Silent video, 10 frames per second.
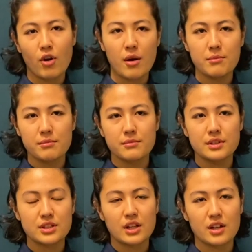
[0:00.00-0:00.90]
from,
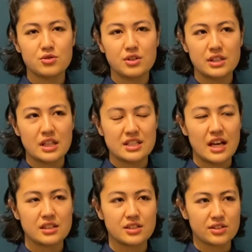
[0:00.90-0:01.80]
this country does
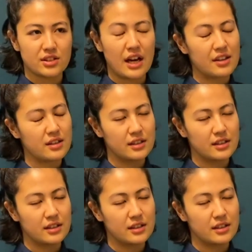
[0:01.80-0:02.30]
not just, I